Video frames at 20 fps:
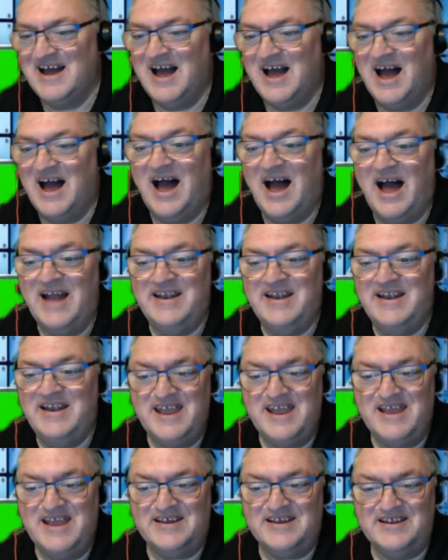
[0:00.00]
And
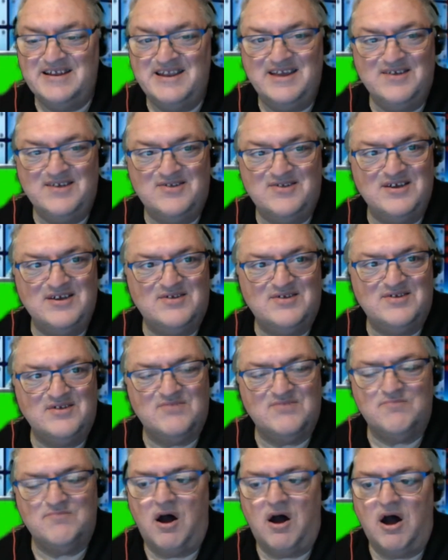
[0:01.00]
Nick here says,
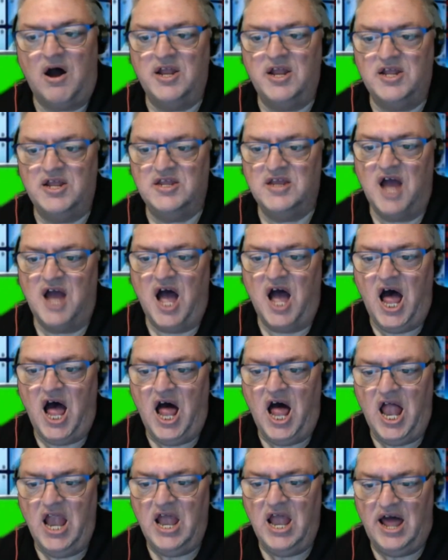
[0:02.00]
morning,
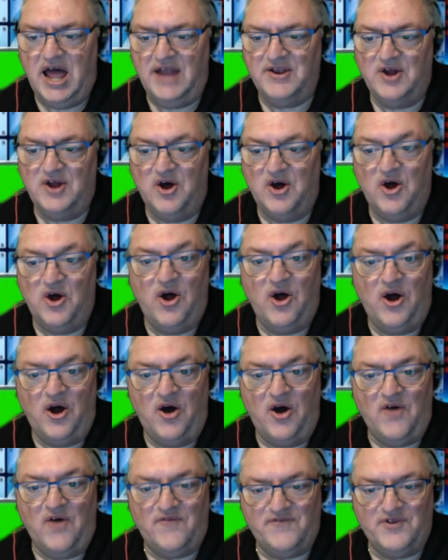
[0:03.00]
y'all, and
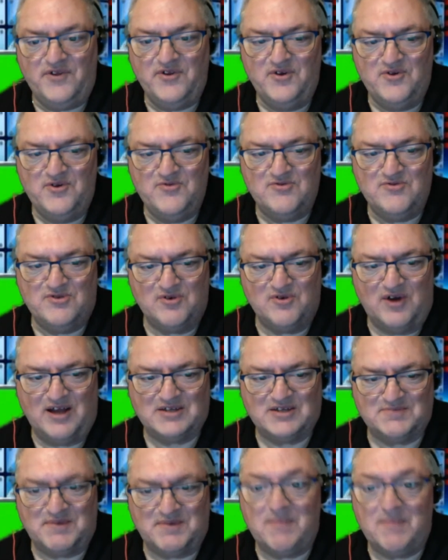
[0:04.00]
afternoon to us,
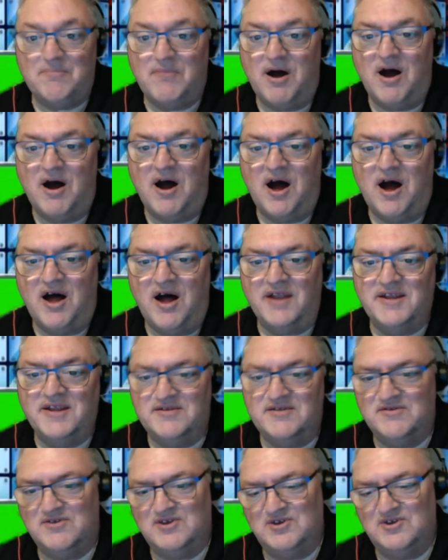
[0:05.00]
but morning
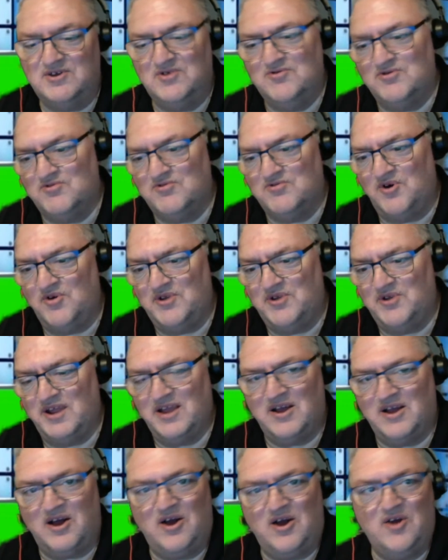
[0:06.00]
to you as well, Nick.
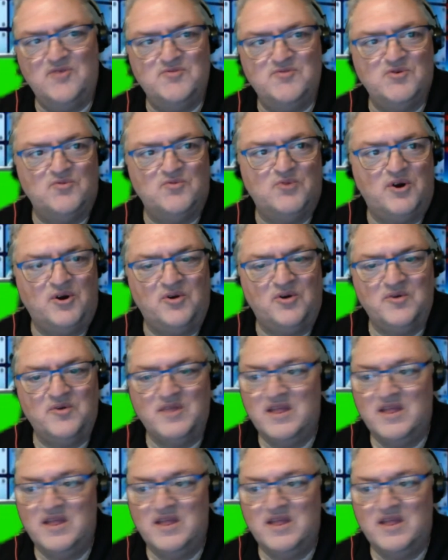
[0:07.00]
I hope you're well.